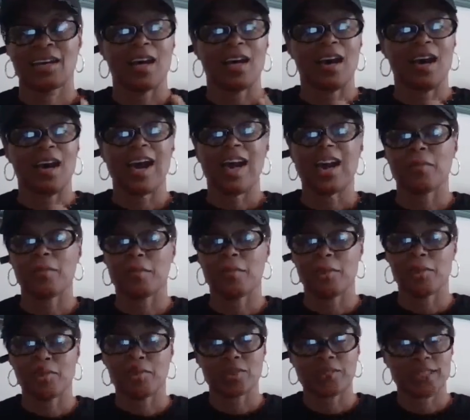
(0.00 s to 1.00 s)
I had
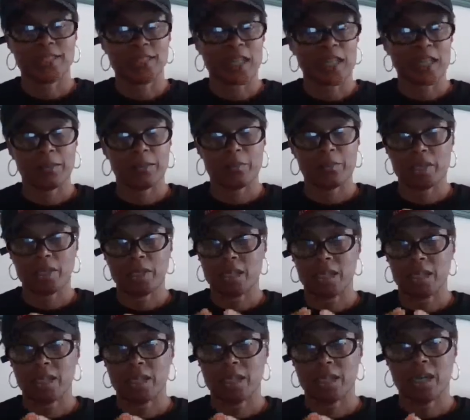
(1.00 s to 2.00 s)
people telling
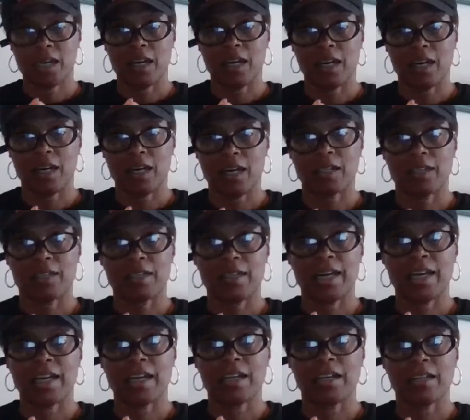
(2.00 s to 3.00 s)
me that
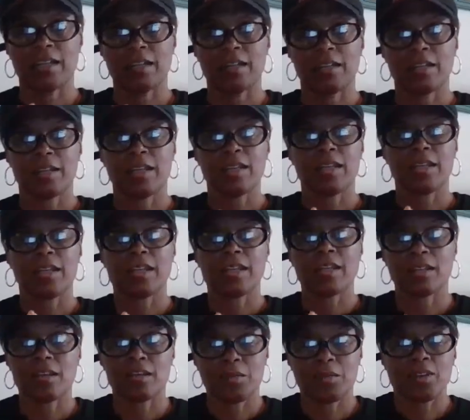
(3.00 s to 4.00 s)
they didn't,
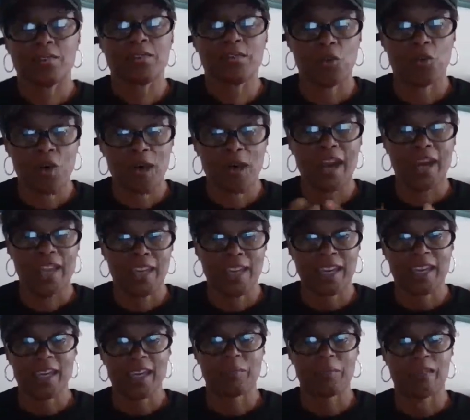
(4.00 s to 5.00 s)
before I
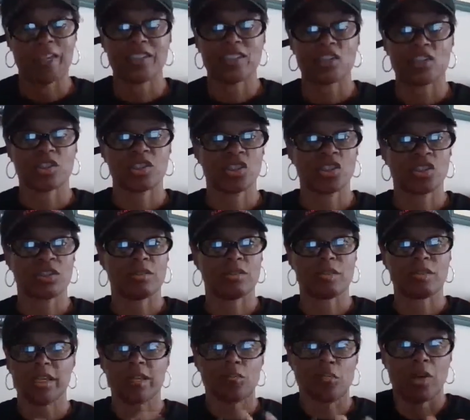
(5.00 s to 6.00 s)
came, they
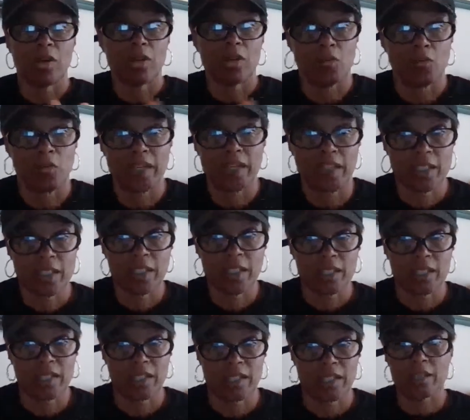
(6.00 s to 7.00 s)
weren't ready to,
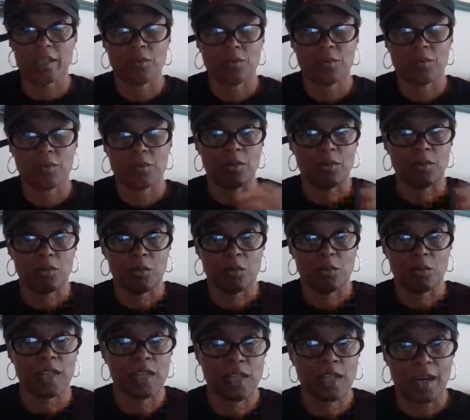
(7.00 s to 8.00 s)
they weren't
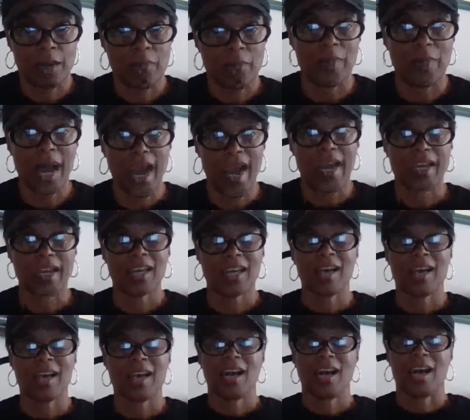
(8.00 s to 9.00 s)
going to come back.
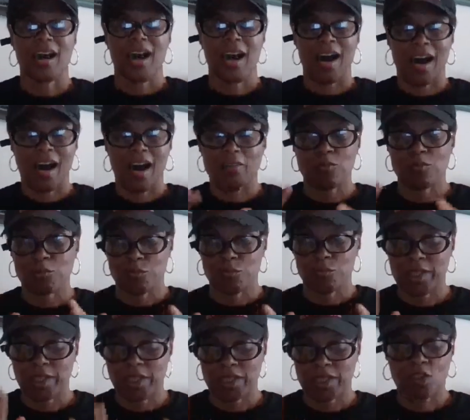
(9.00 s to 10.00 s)
I will
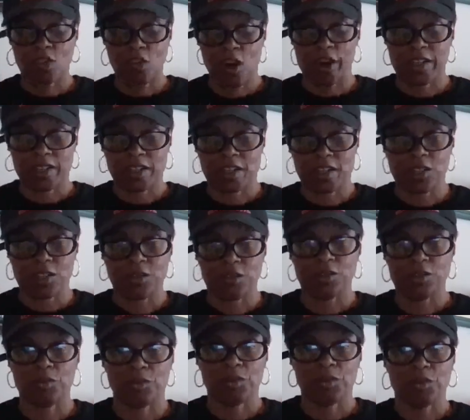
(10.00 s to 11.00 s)
read this card to
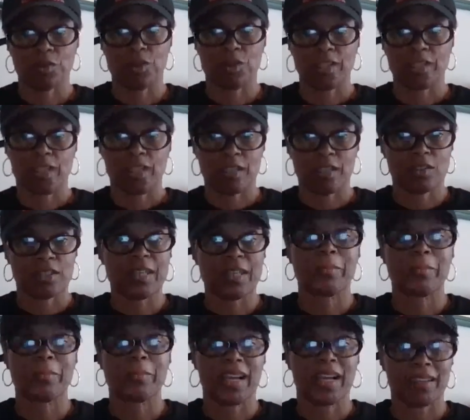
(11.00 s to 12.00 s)
you that
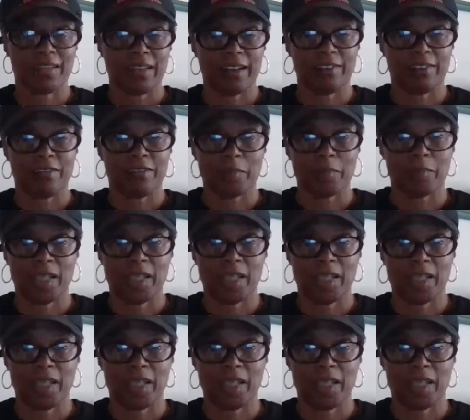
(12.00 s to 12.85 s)
somebody left me.